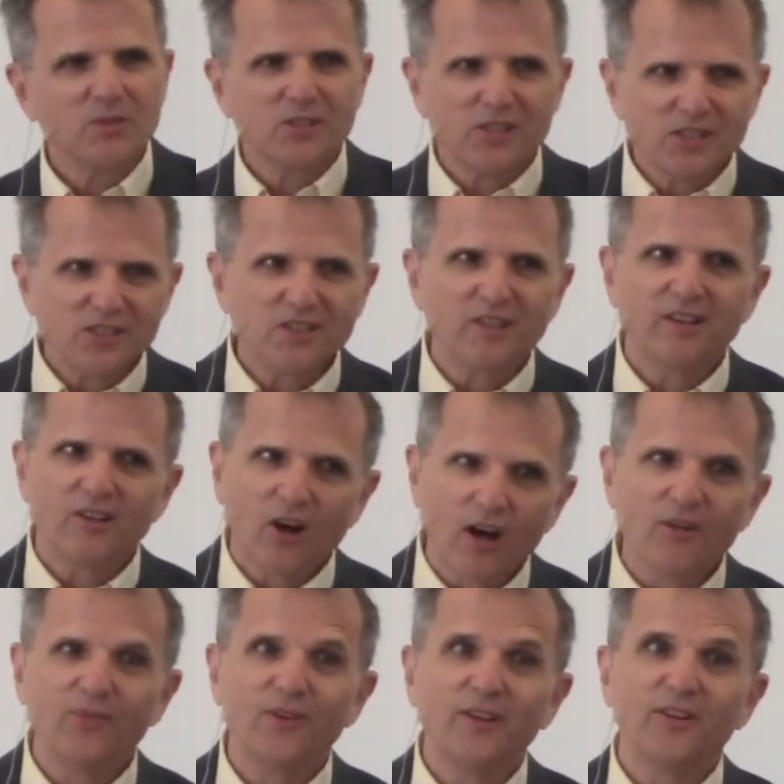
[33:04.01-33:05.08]
which is that
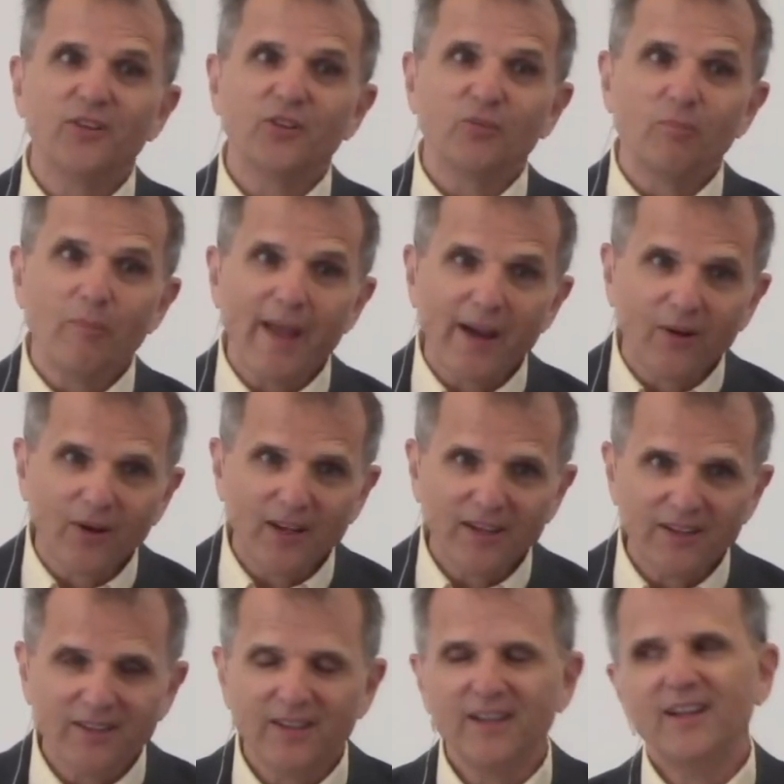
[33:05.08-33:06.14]
Garfield is
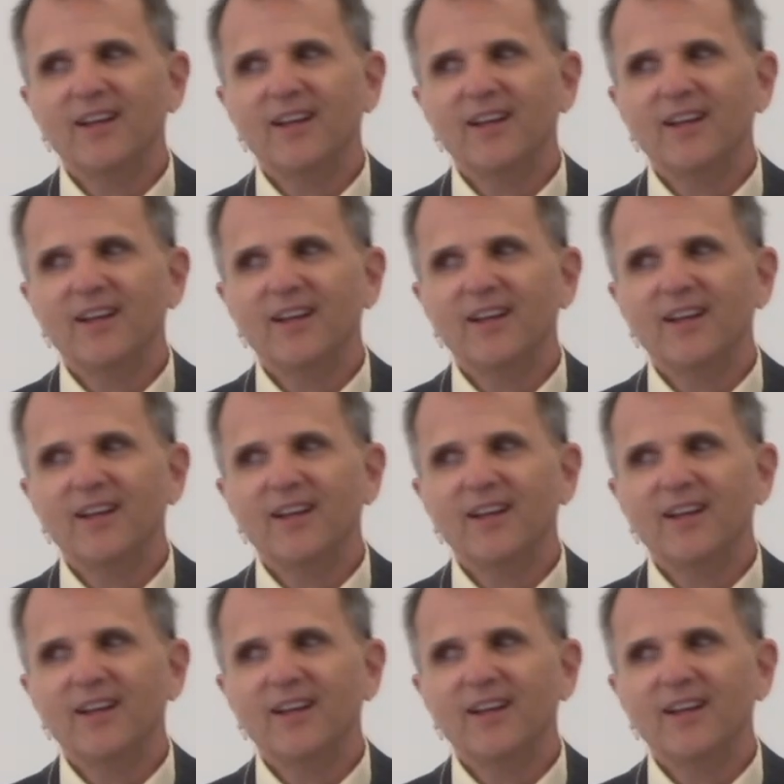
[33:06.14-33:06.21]
married.